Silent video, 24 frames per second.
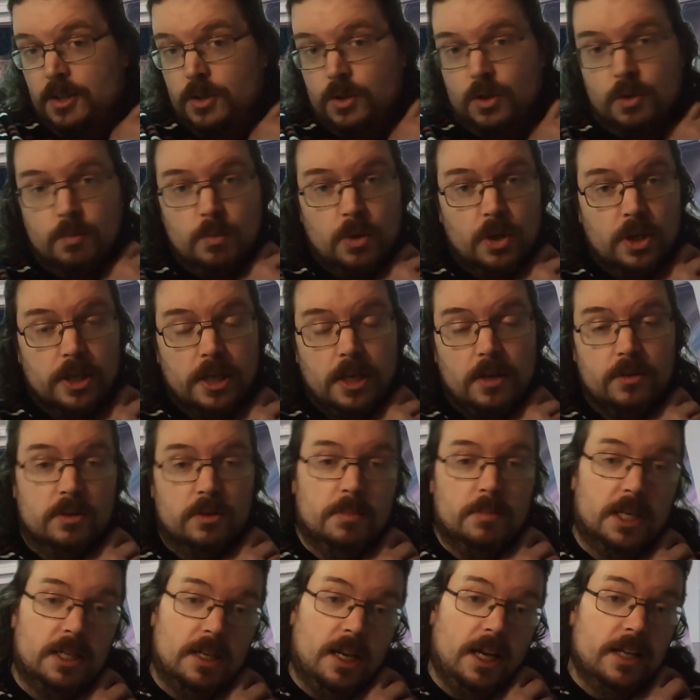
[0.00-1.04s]
you can work it out. And
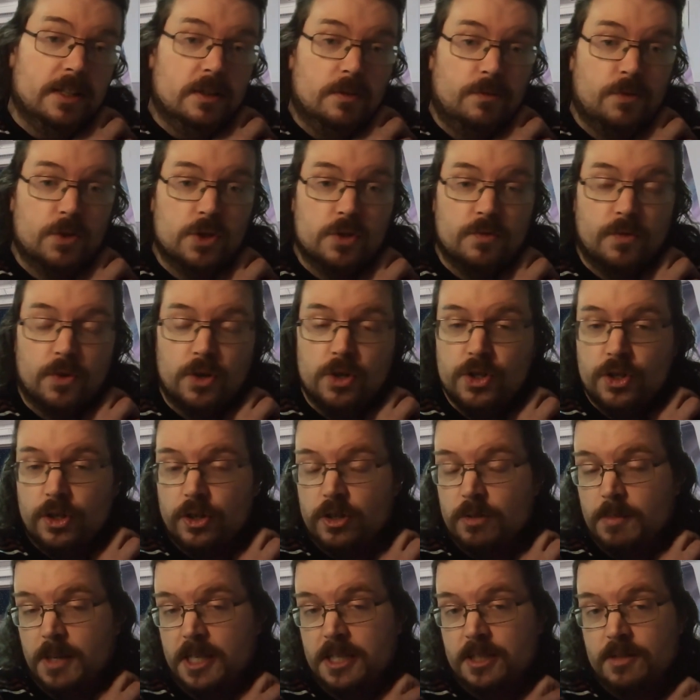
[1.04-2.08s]
you might like the first version,
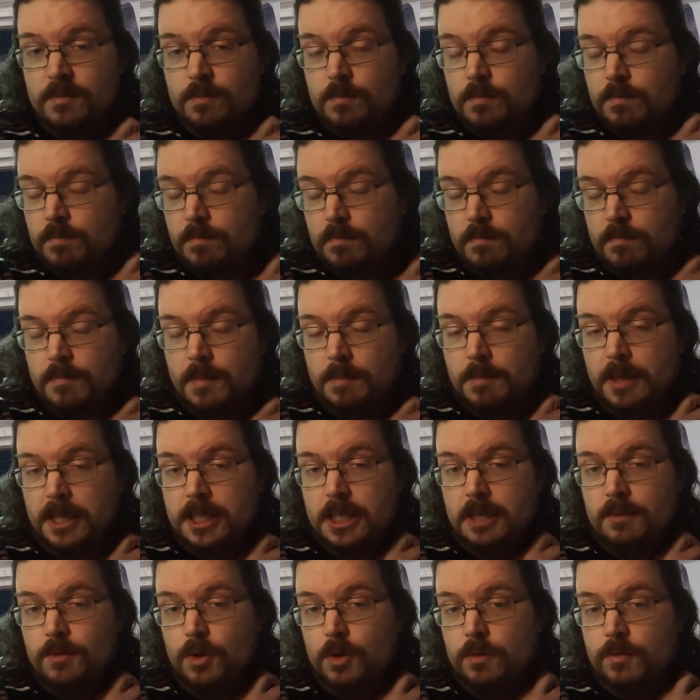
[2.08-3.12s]
or you
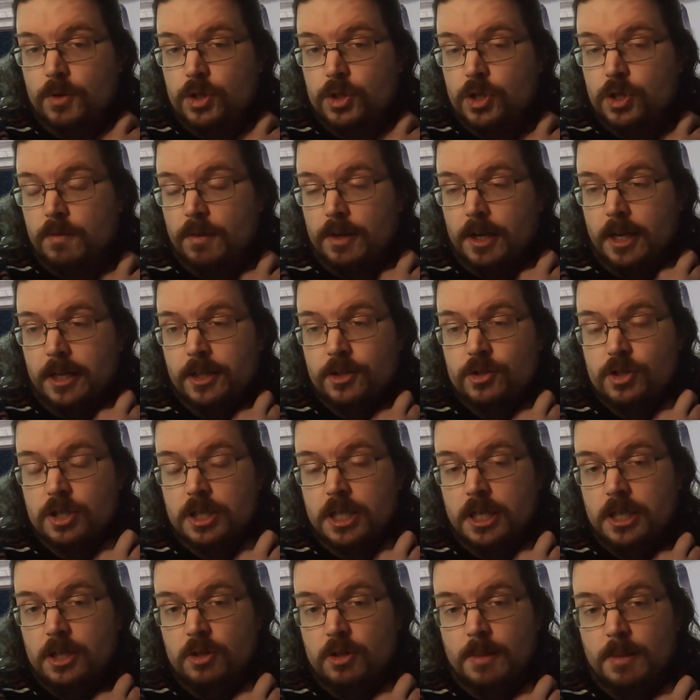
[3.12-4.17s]
might give you a version of a Likert
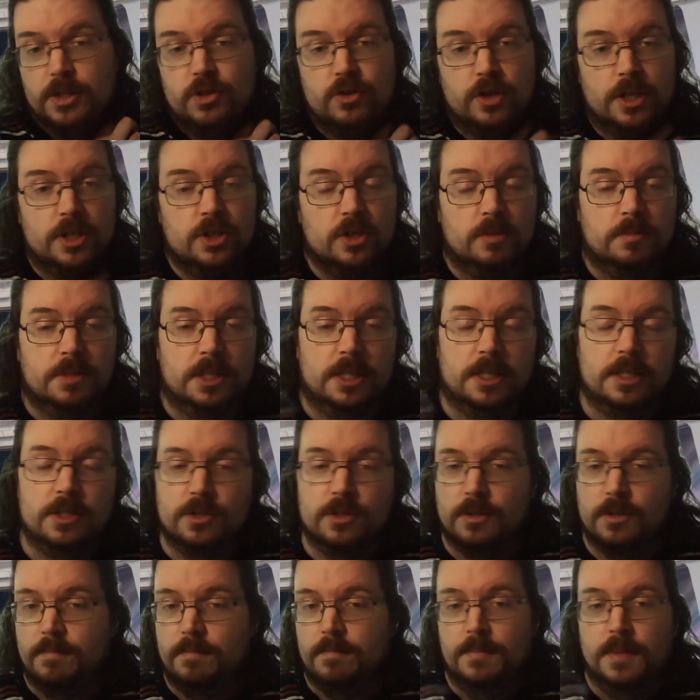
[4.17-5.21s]
scale, and you might try something else.
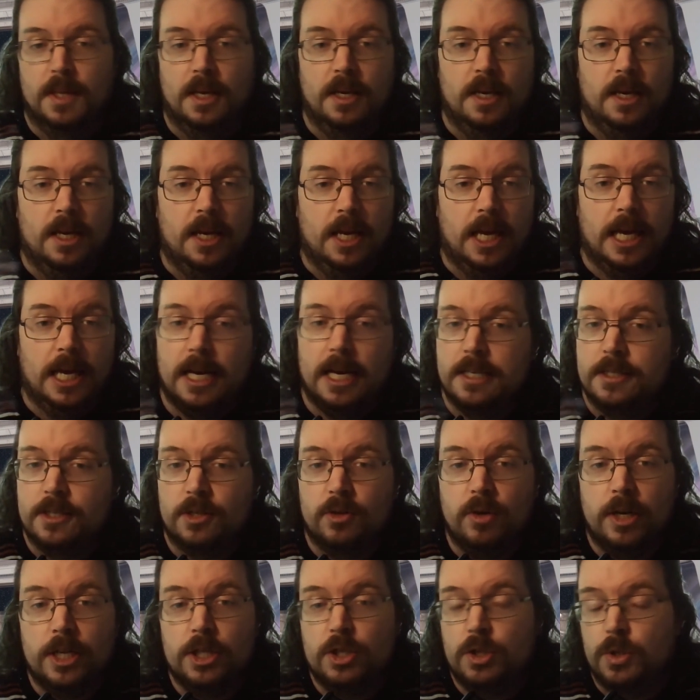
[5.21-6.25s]
So AI is
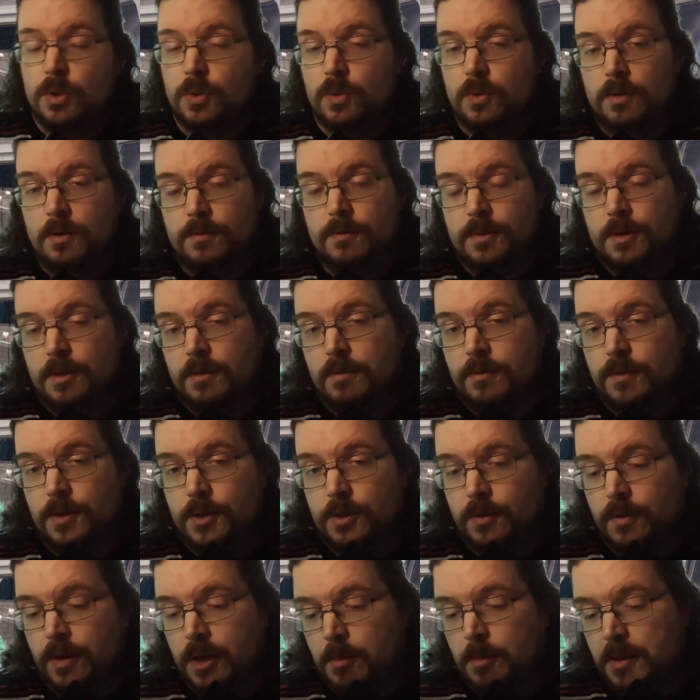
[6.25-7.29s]
a great tool for
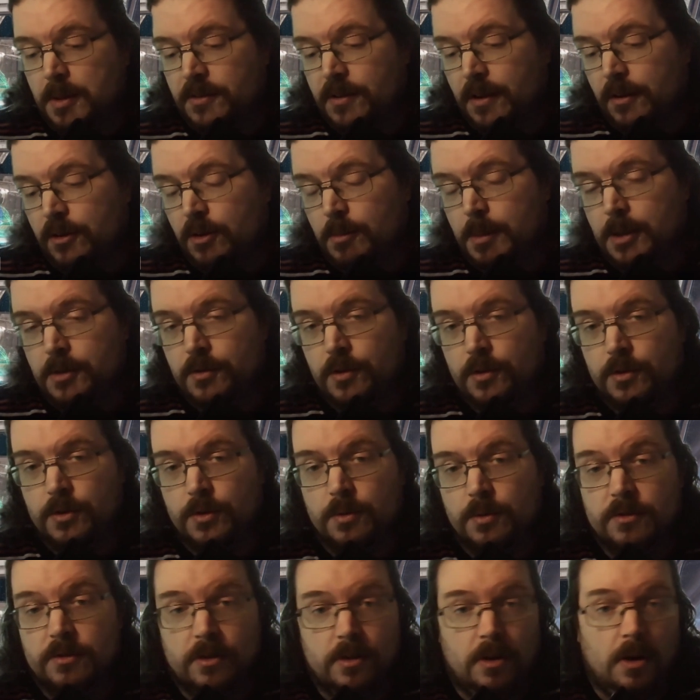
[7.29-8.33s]
developing psychometric
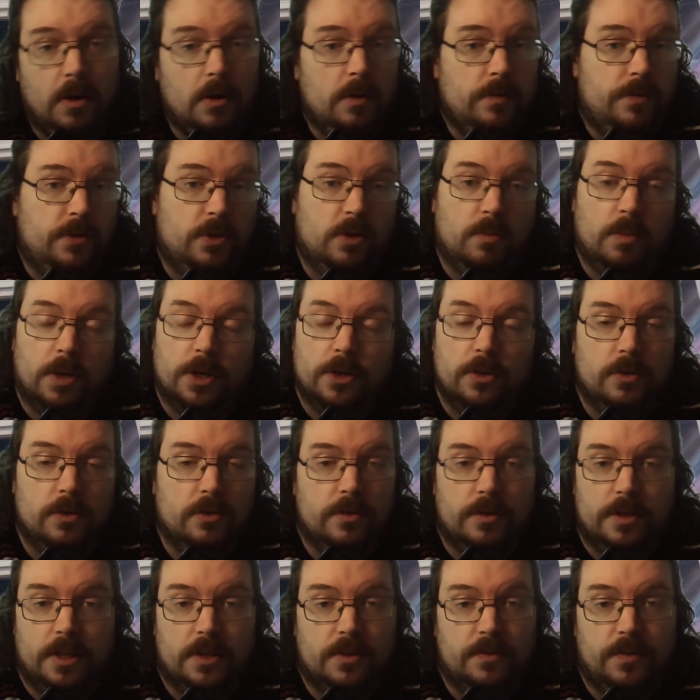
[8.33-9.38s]
tools. Or if you don't want to
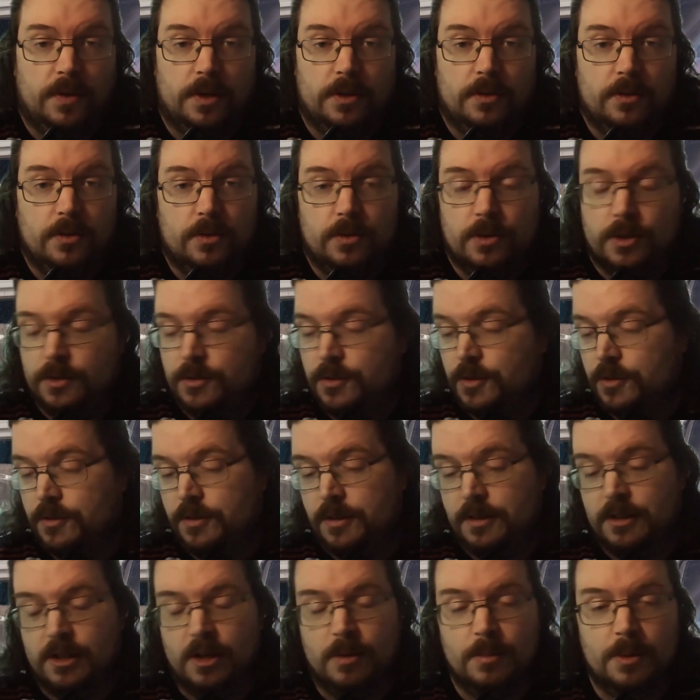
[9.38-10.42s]
use it, that's fine too. You can just
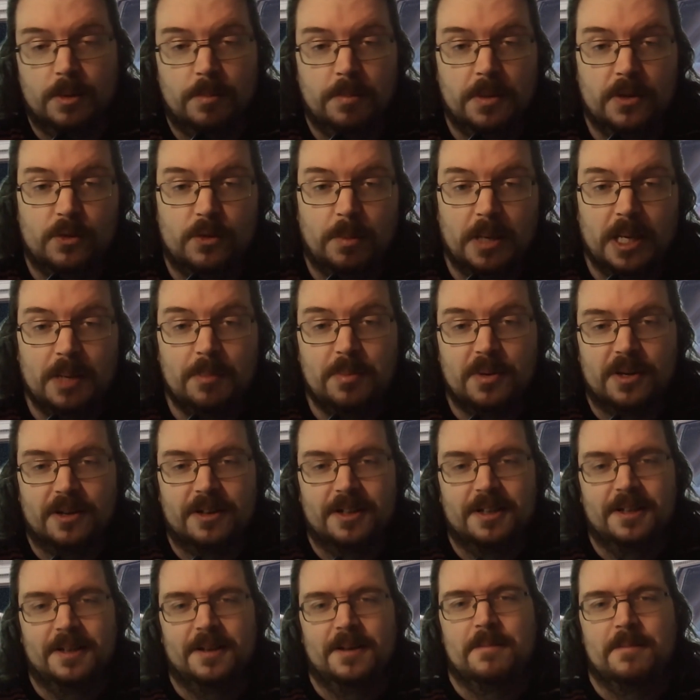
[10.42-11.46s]
sit down with a piece of paper and
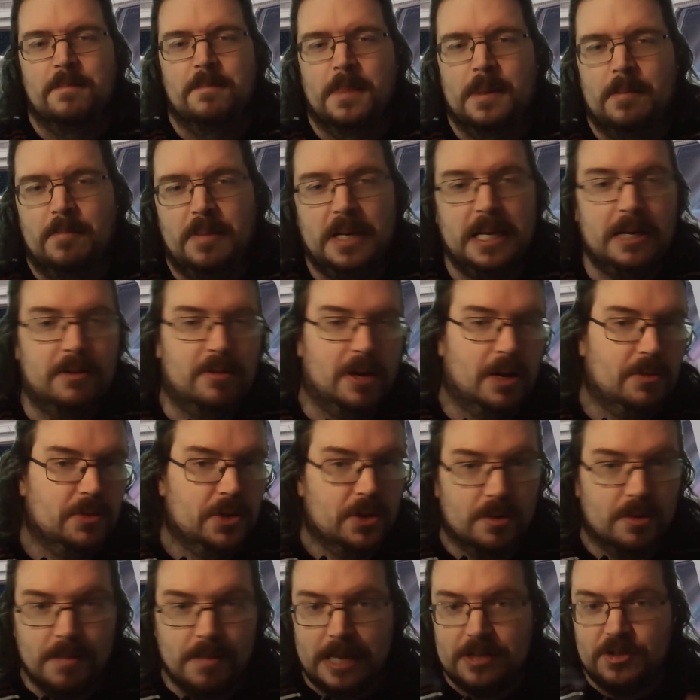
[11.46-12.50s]
play around with
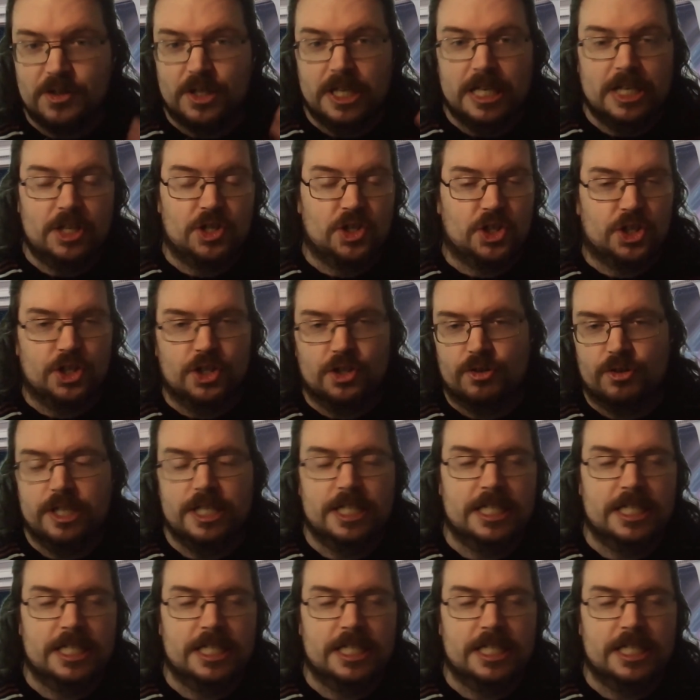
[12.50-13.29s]
your imagination, your